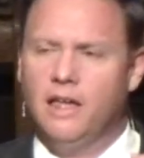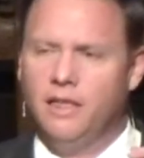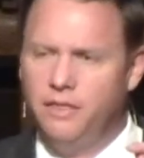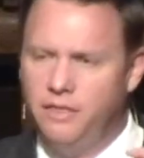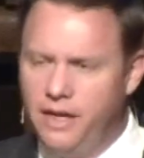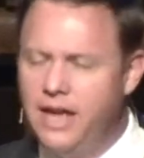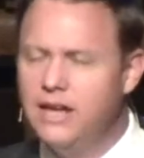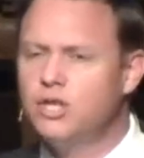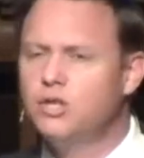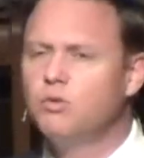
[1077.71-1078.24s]

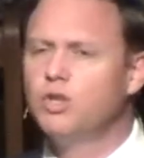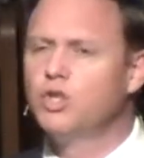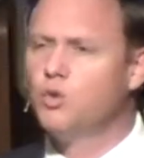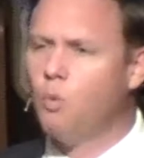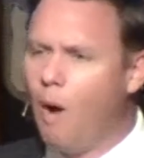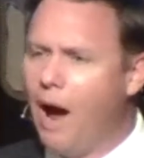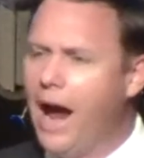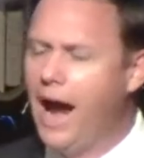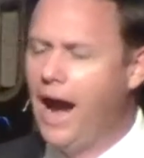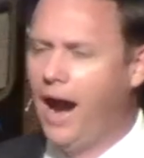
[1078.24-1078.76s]
This was
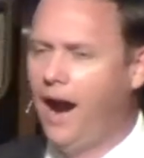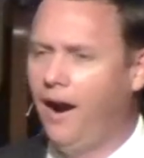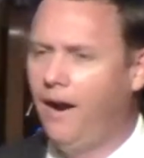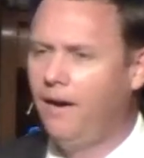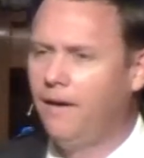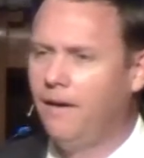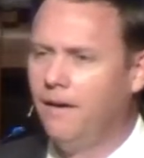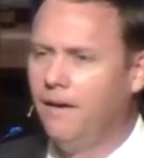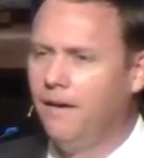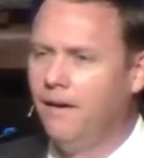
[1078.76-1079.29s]
where
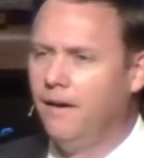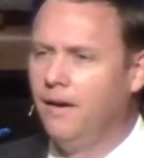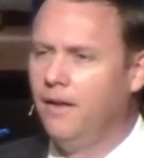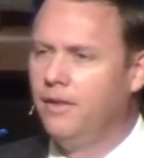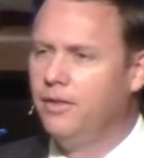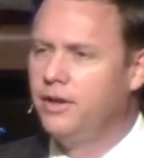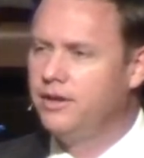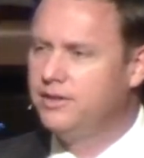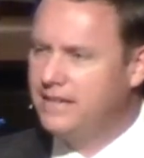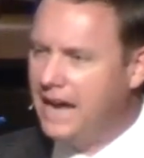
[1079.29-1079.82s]

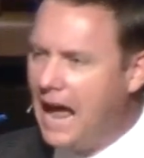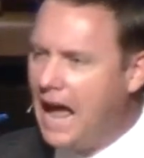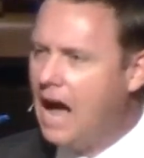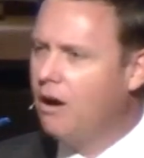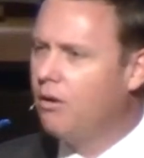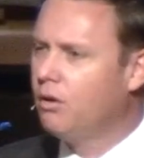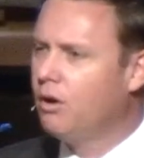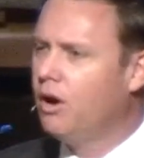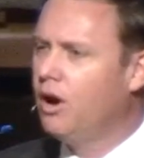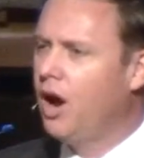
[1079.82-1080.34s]
the
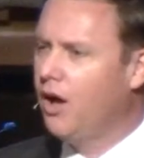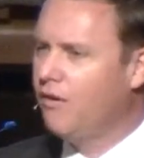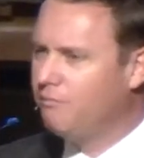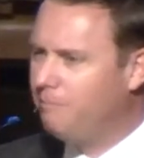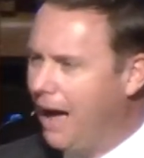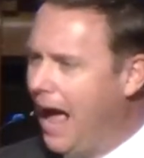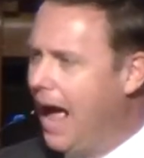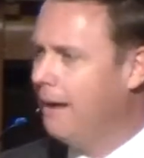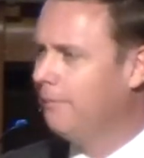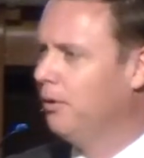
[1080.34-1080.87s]
Tower of
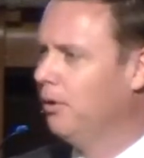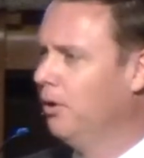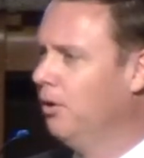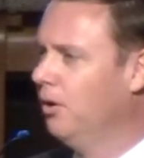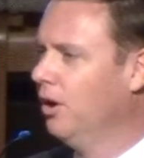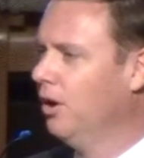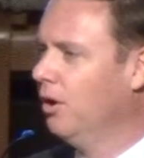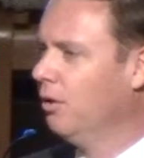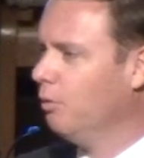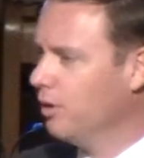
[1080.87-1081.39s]
Babel